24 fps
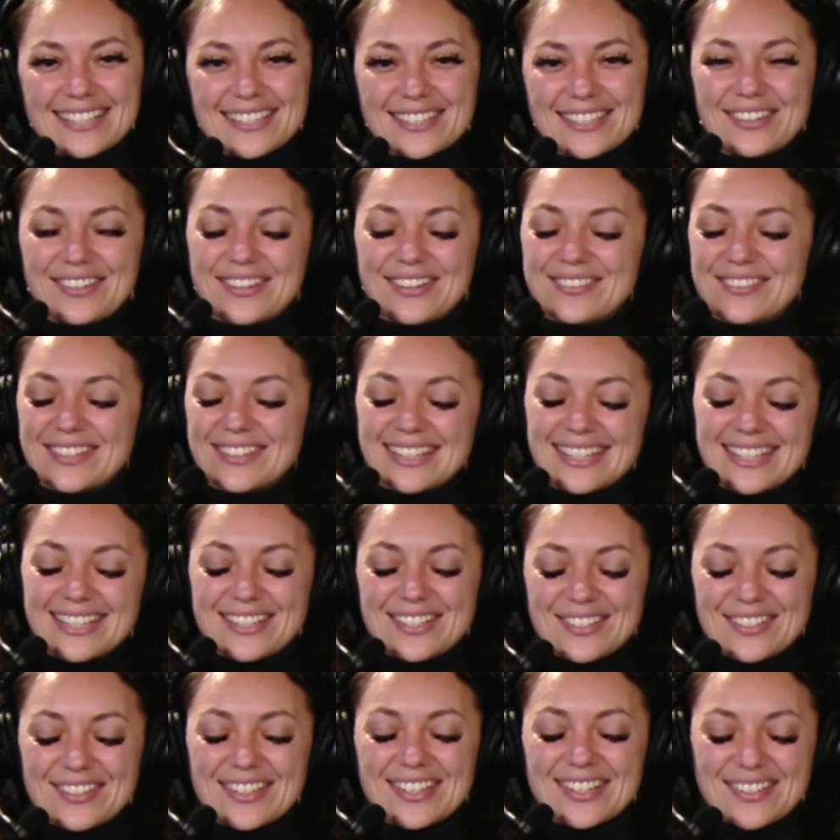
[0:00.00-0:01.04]
So yeah, I really
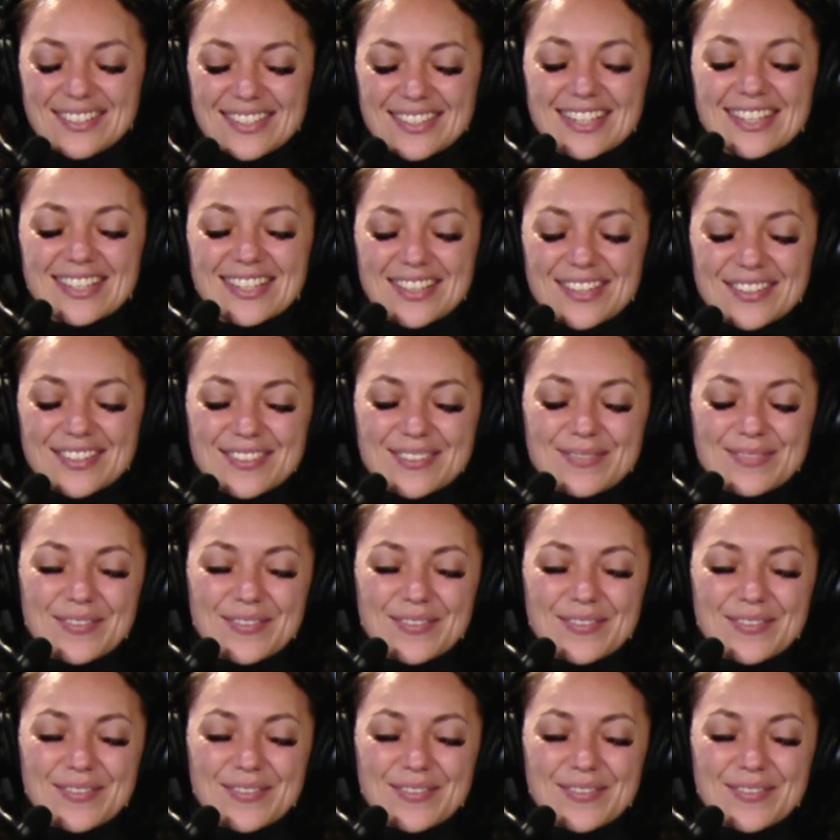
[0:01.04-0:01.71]
nice. enjoy using those.